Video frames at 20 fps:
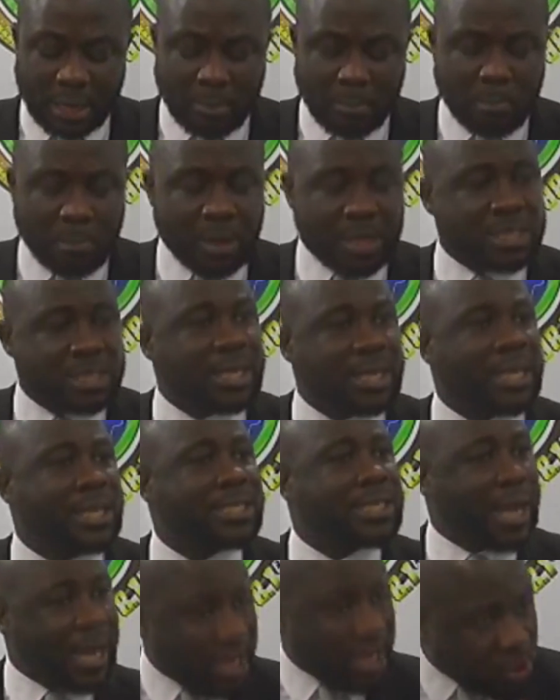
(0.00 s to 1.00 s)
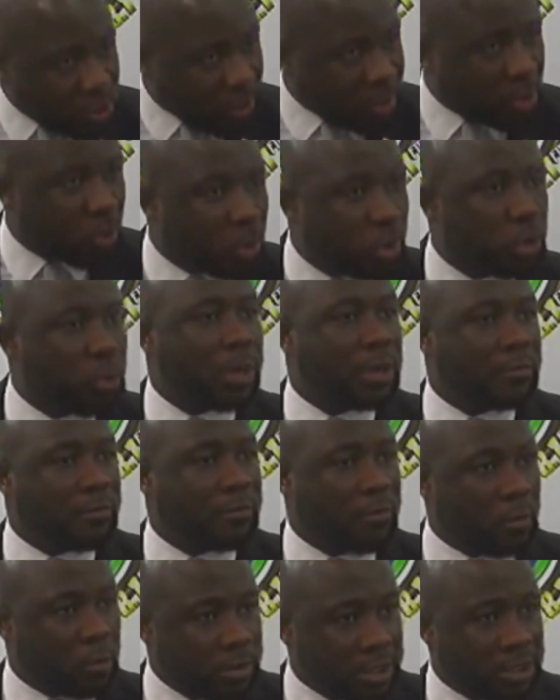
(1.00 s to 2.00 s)
president actually go UN
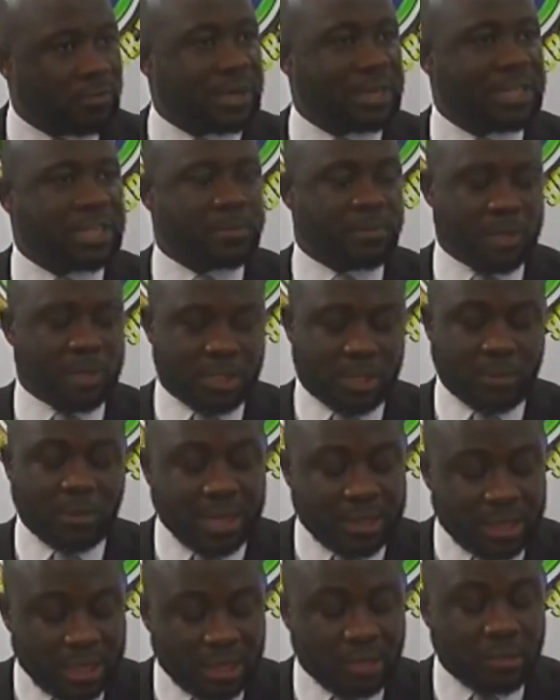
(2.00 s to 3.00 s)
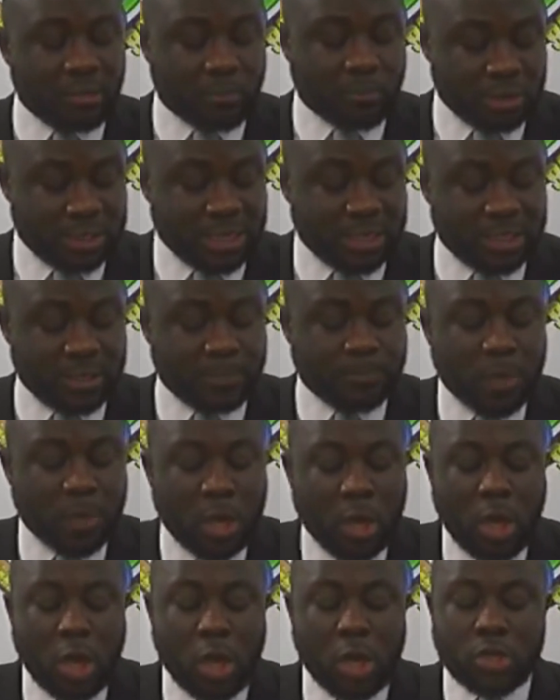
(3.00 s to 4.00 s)
for good deliver this message, which I think is important.
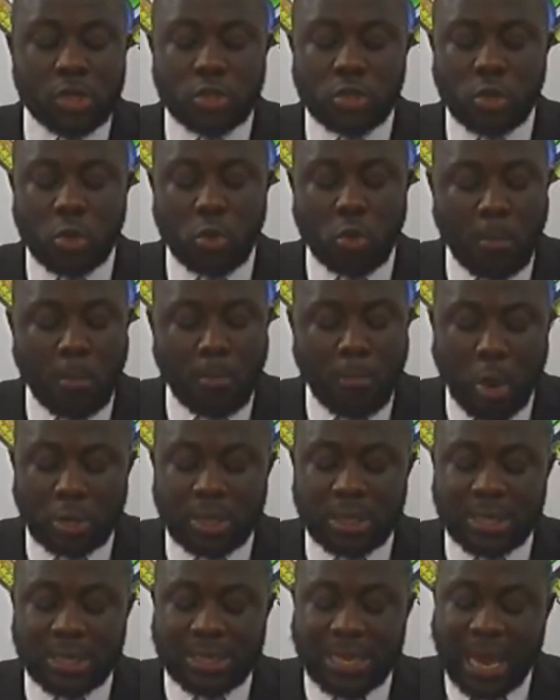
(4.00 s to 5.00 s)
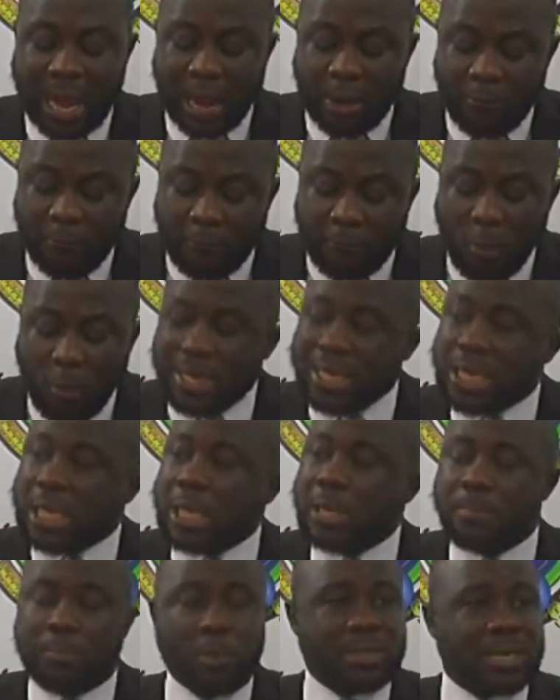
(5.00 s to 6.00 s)
So broadly, there are 4 key
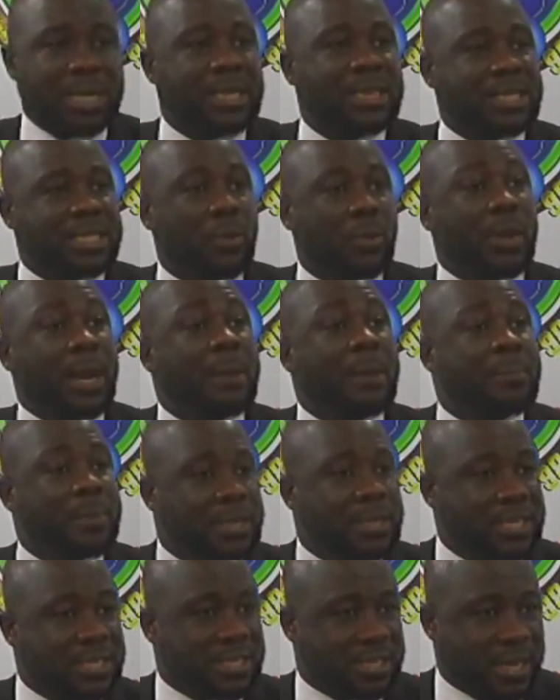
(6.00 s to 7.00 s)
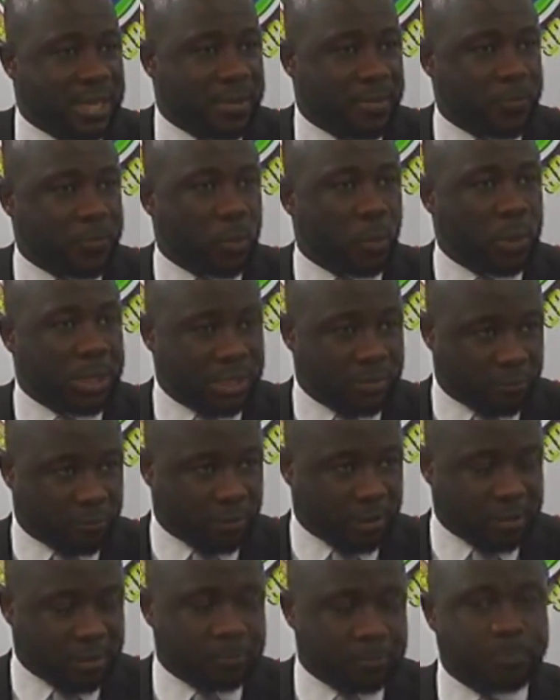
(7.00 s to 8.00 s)
important things that will happen this year. We're
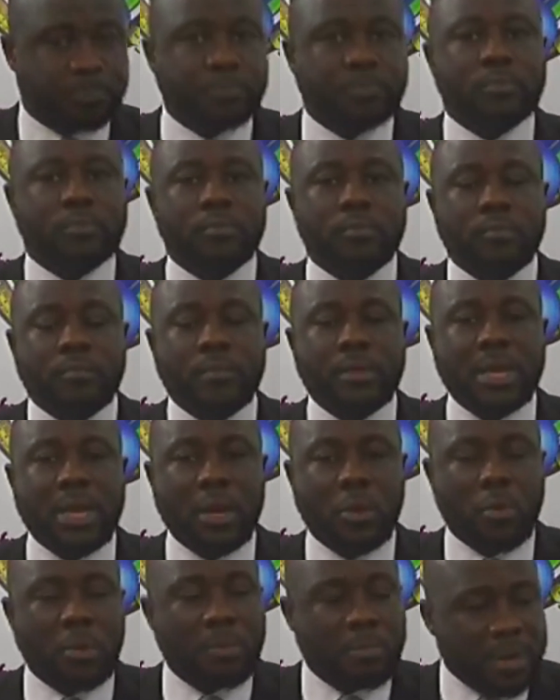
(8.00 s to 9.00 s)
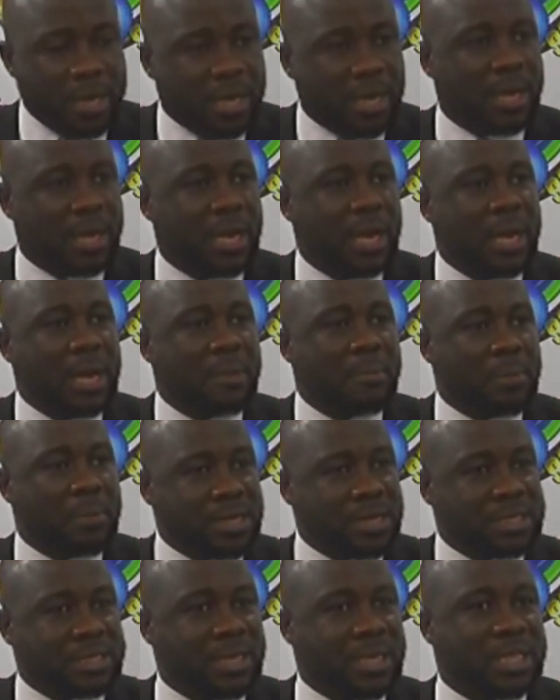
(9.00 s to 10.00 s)
different. We make
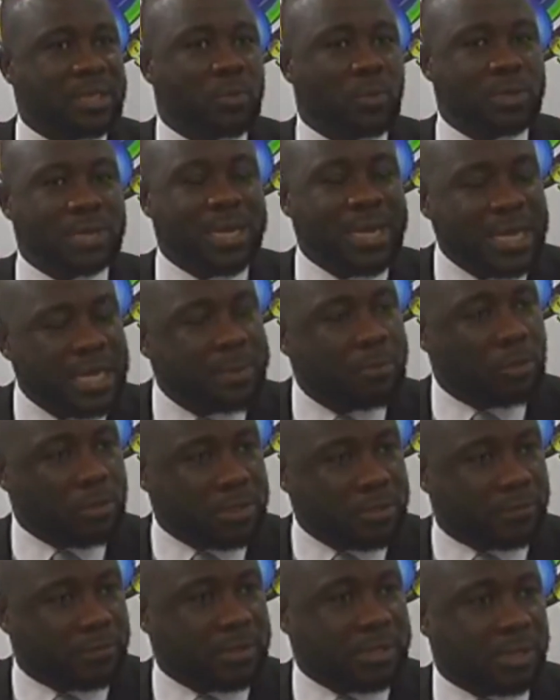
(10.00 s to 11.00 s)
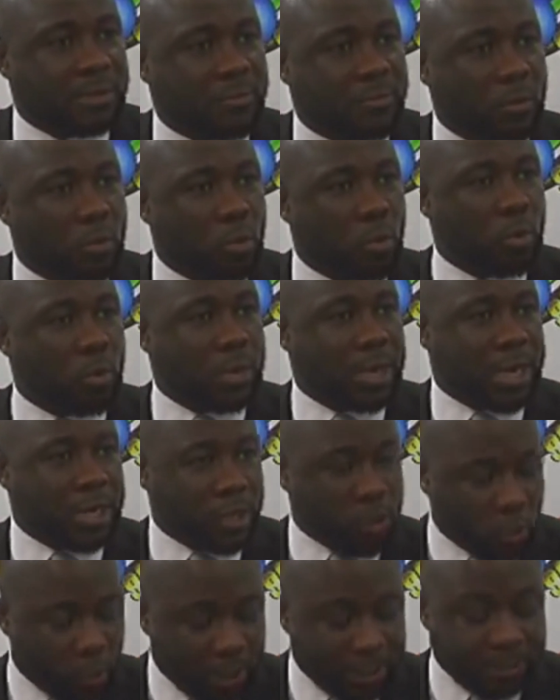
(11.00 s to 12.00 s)
president was really motivated for go to the
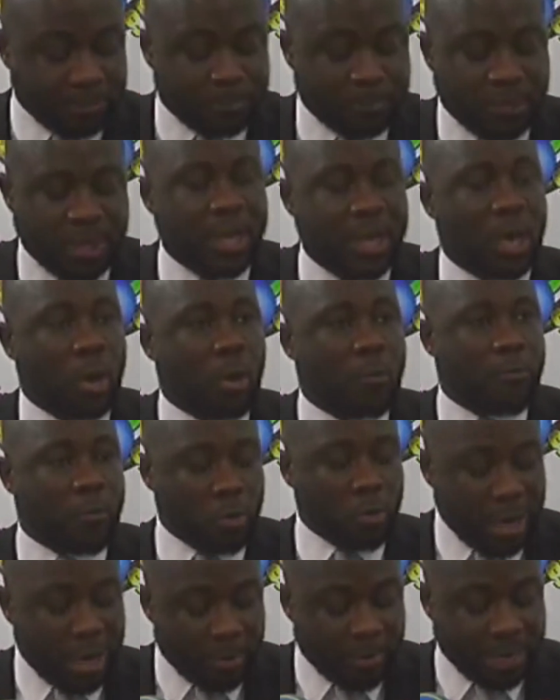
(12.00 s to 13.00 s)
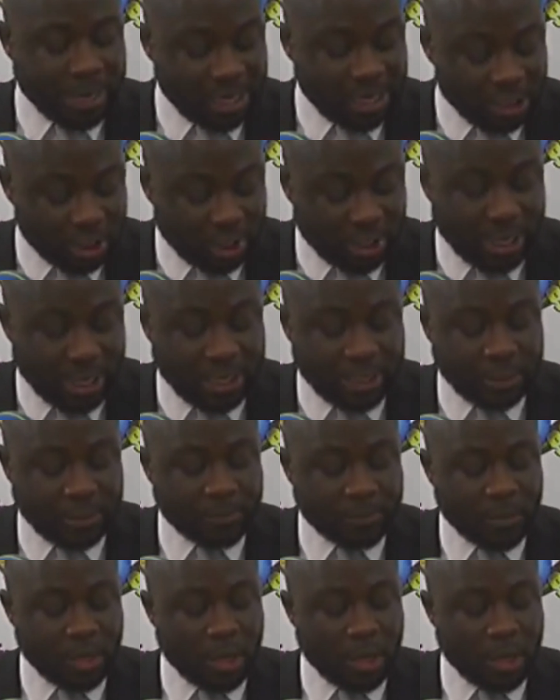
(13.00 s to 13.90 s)
UN or for go to America generally.